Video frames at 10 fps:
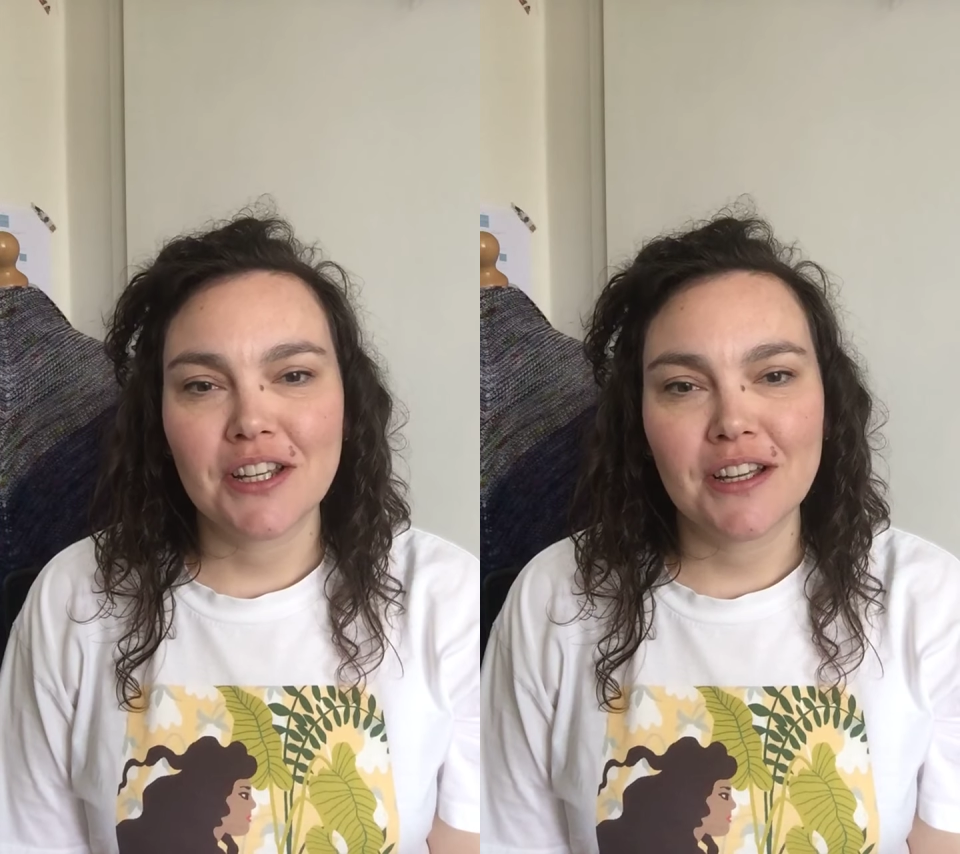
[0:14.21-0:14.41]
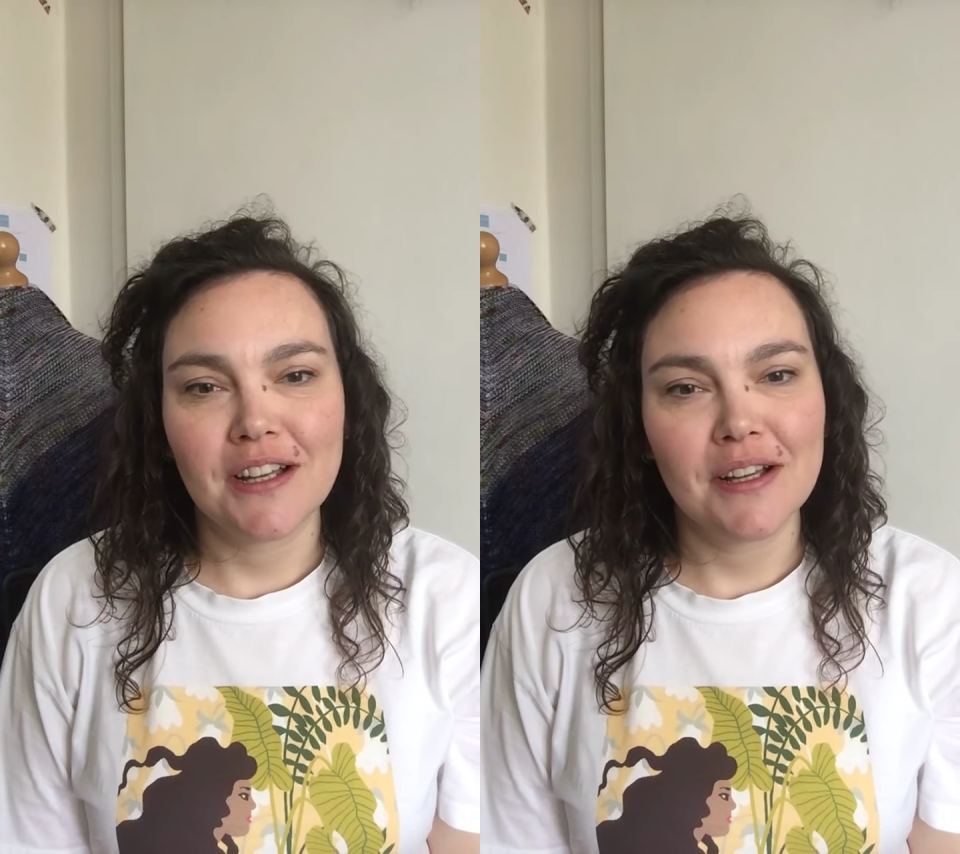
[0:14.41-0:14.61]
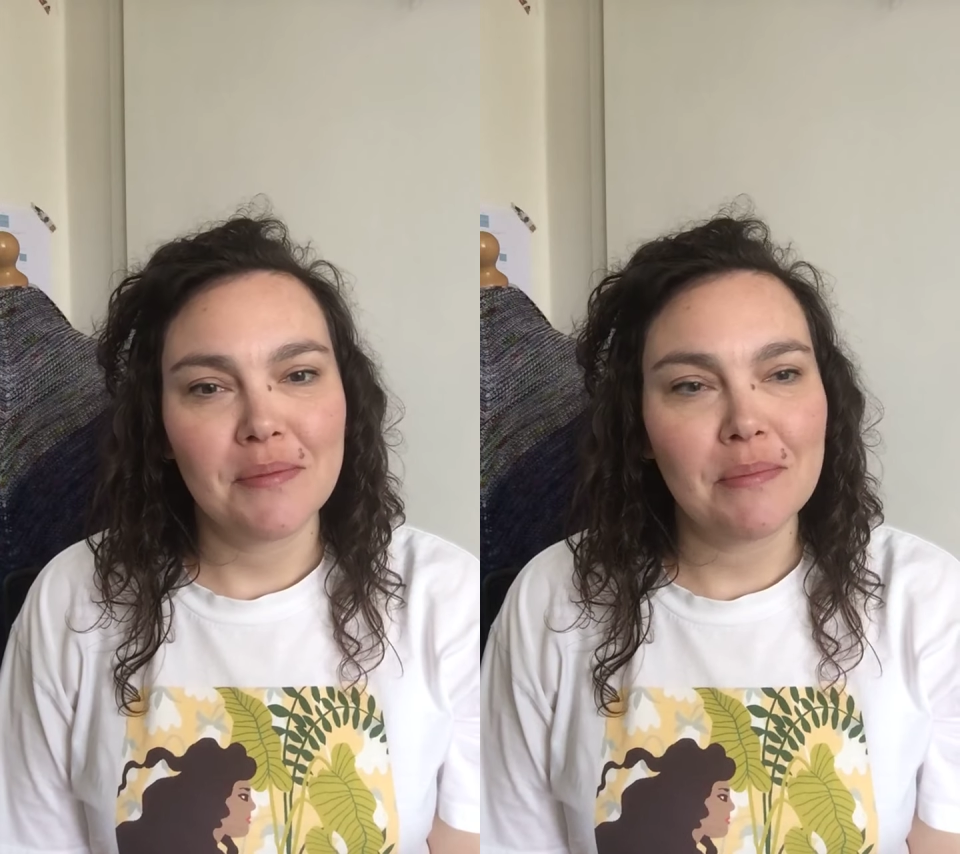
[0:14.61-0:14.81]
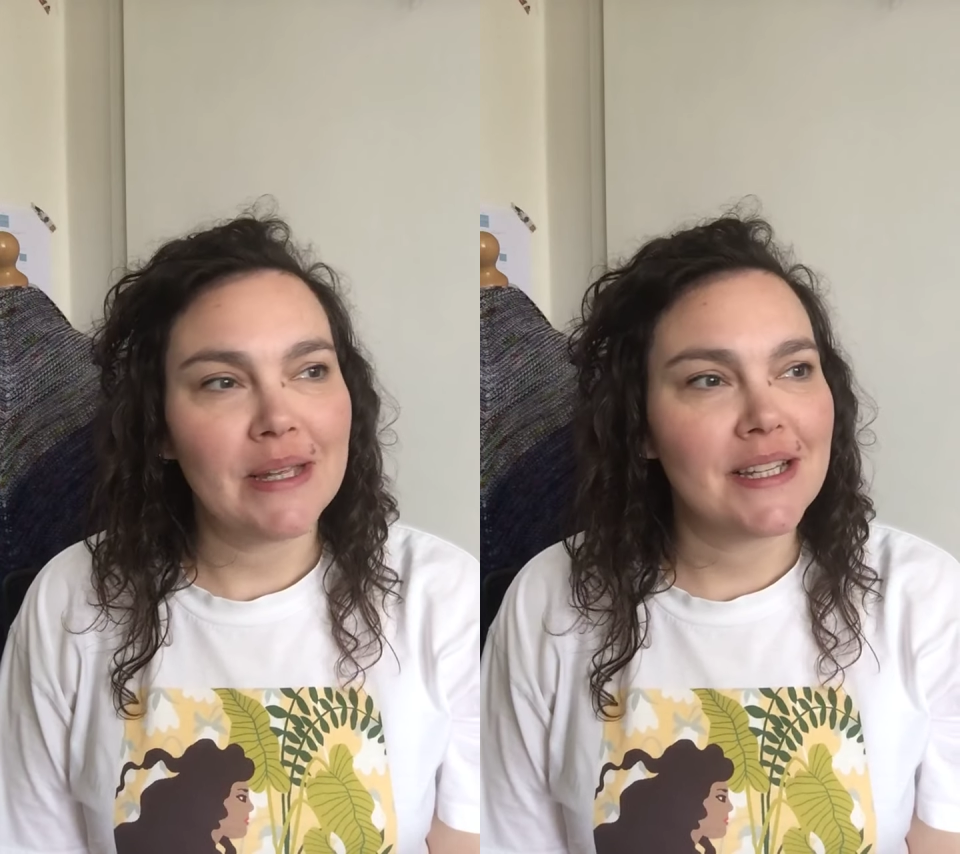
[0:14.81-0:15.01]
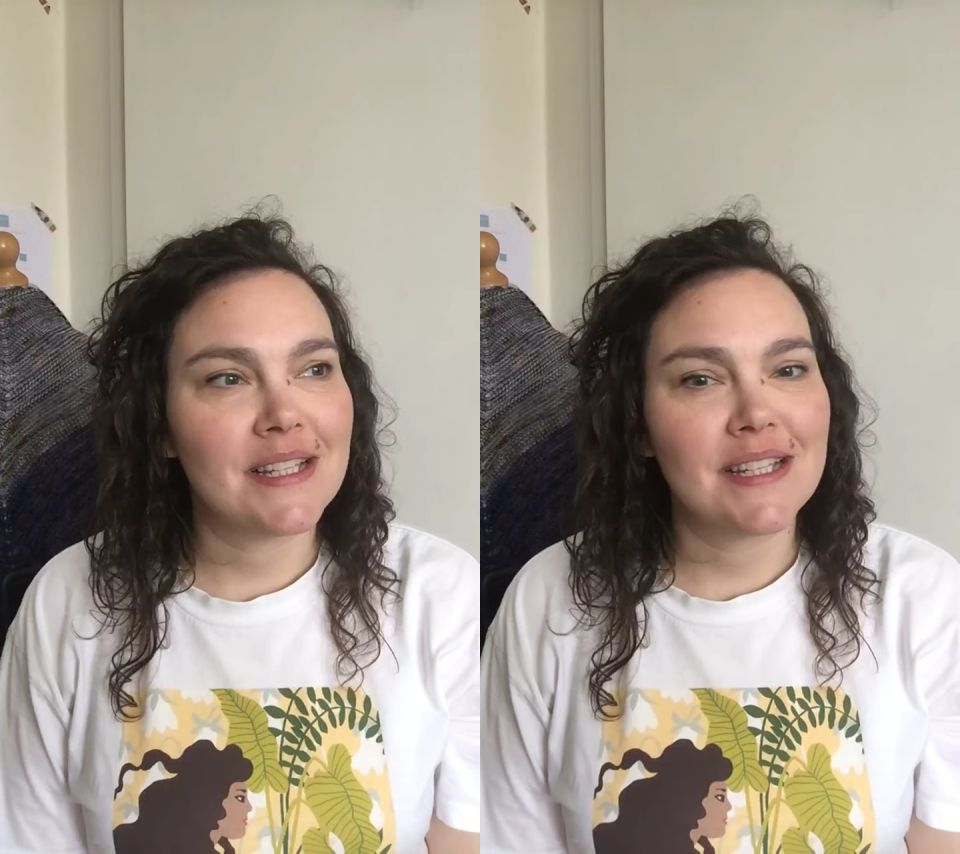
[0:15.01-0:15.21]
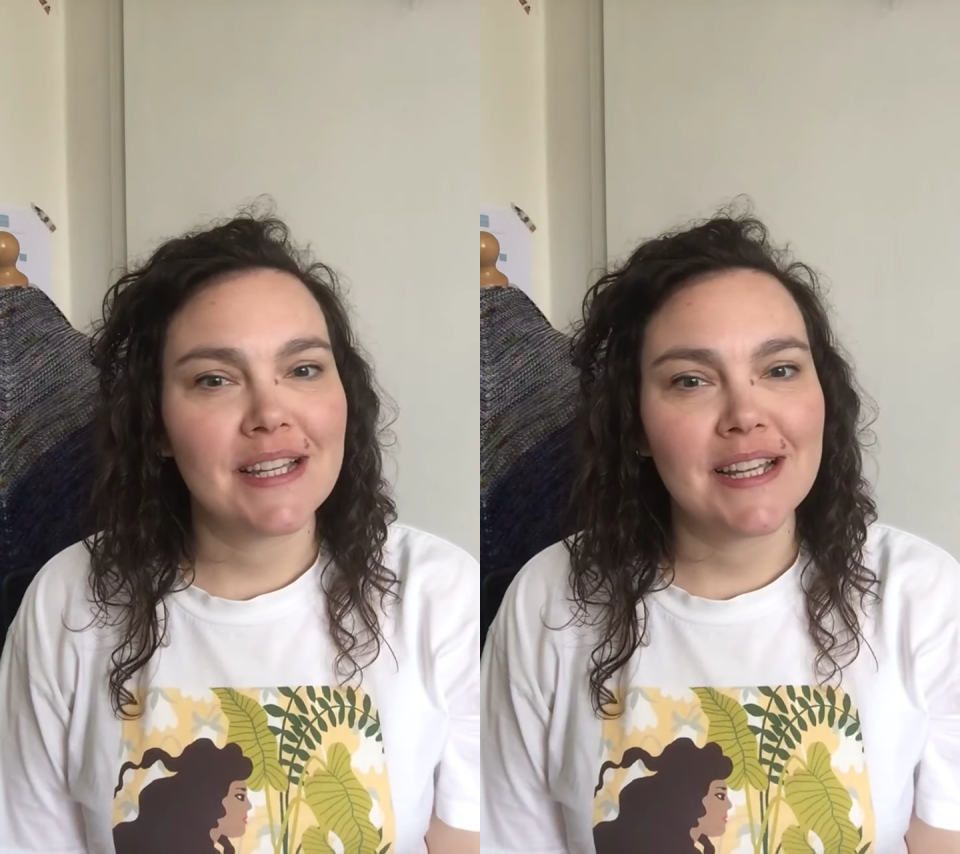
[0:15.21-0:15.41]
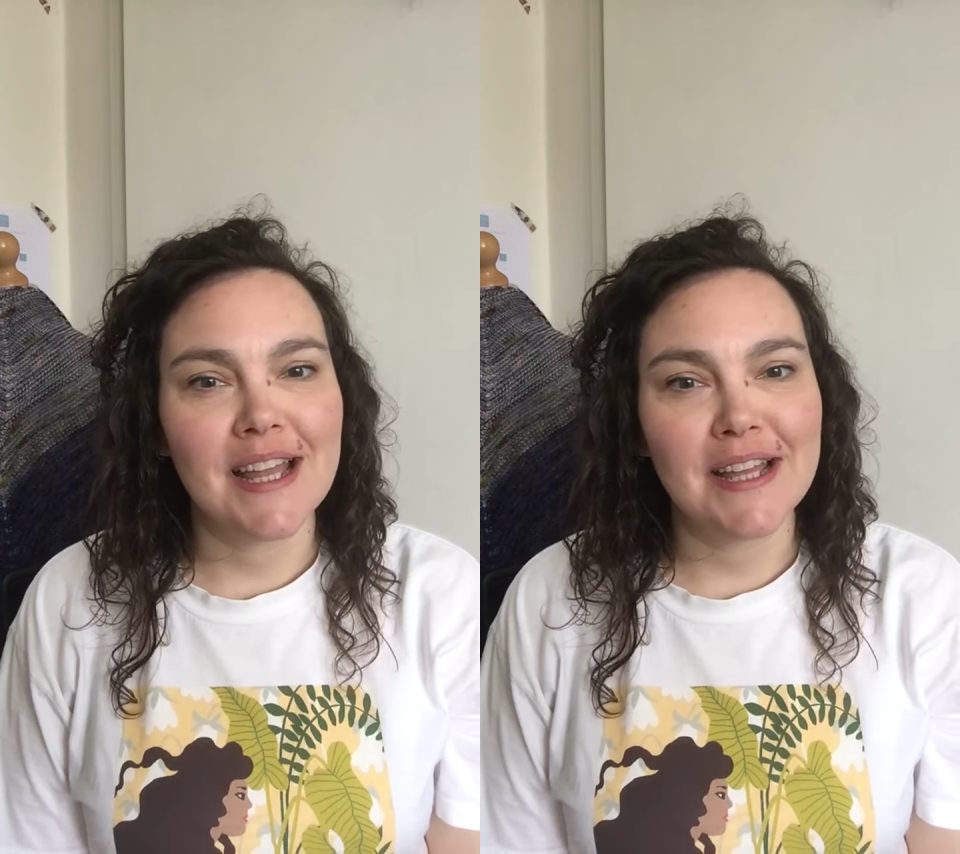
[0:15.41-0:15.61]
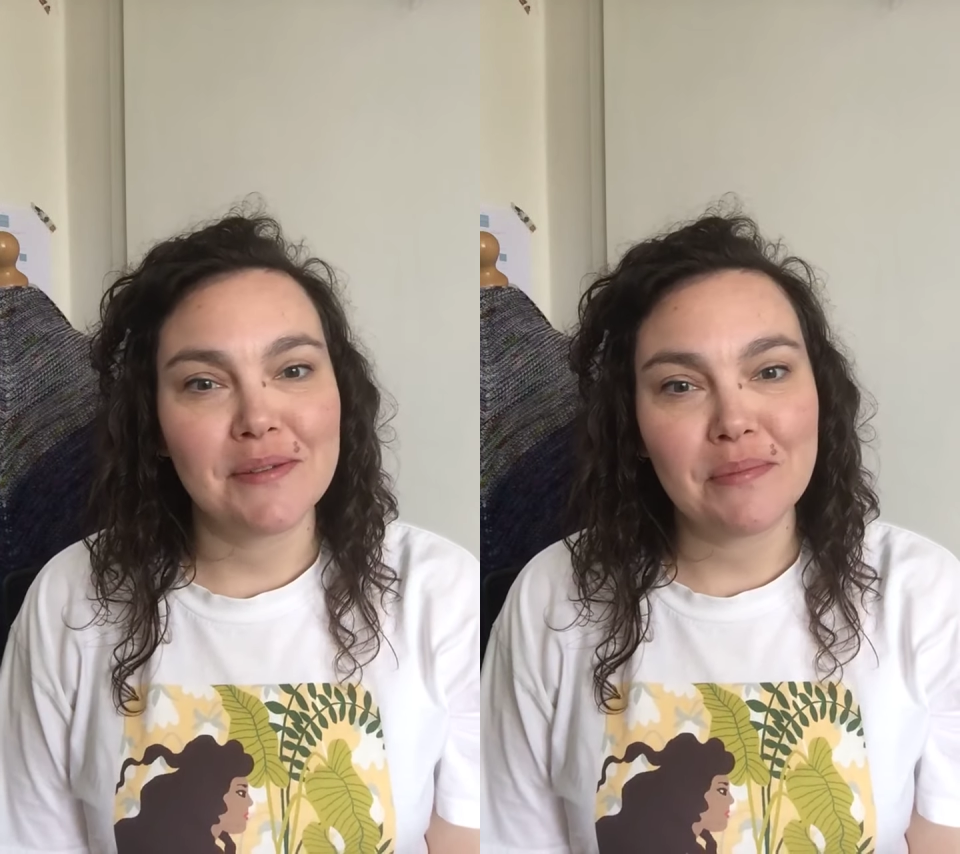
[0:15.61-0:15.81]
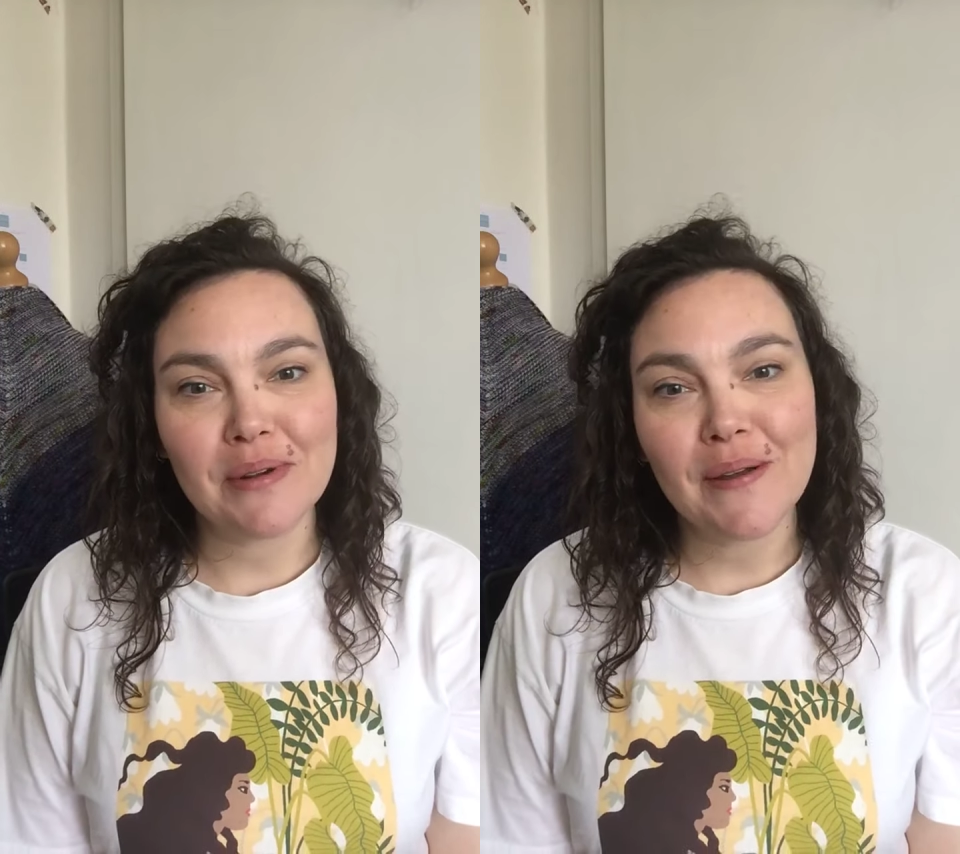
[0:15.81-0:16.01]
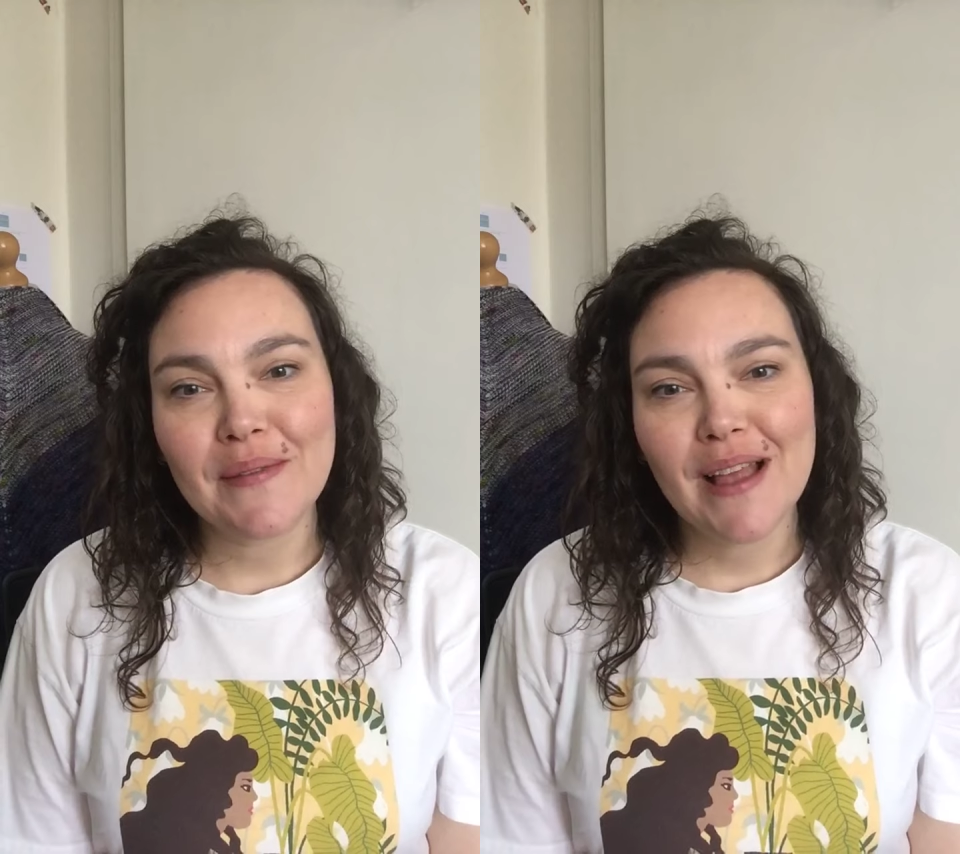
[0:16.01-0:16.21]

I'm based in Edinburgh,